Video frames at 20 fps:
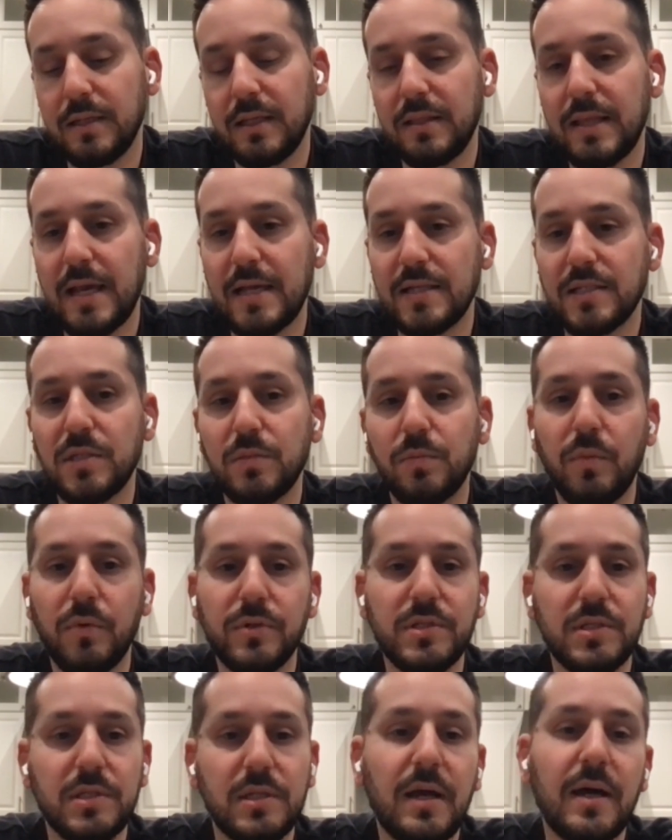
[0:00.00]
in that
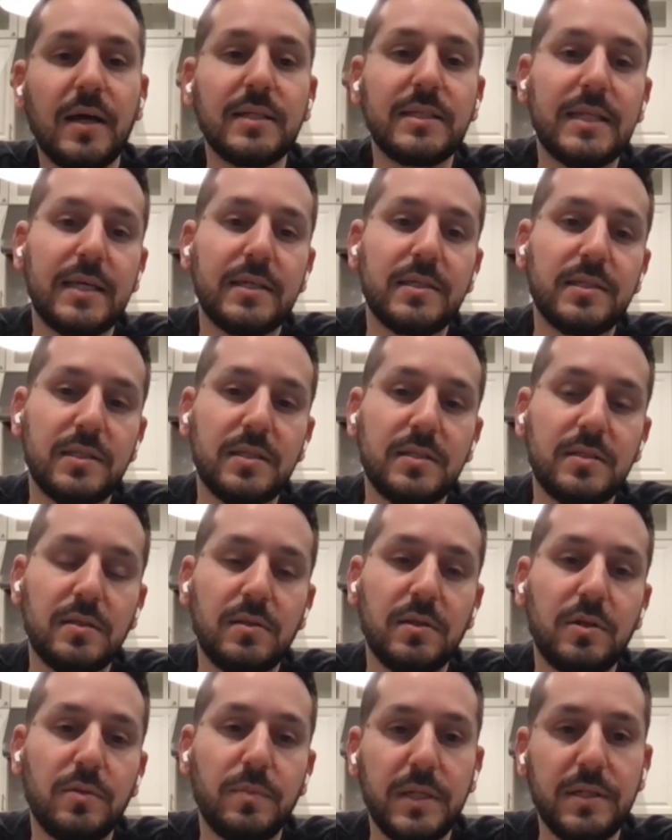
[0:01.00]
sports context, it's a
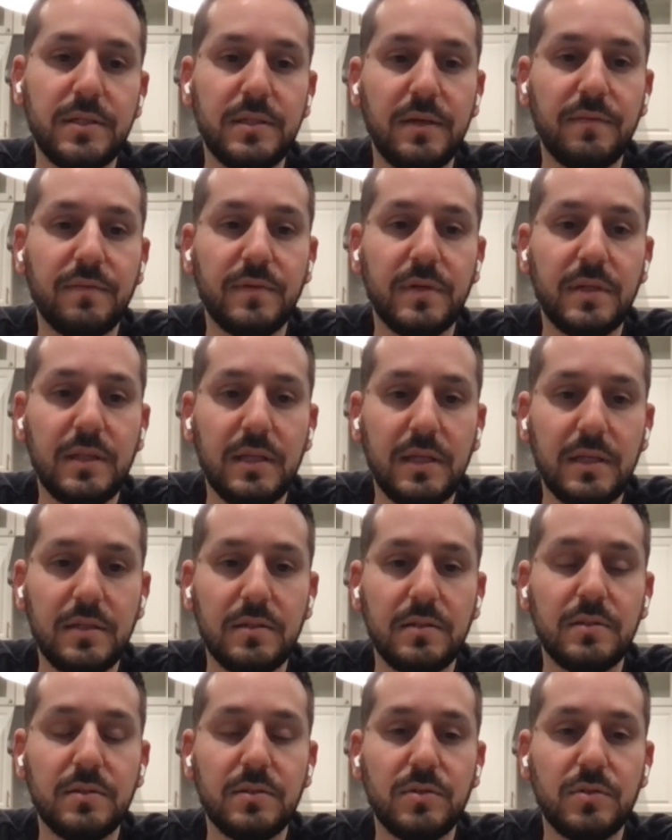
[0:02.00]
little bit different than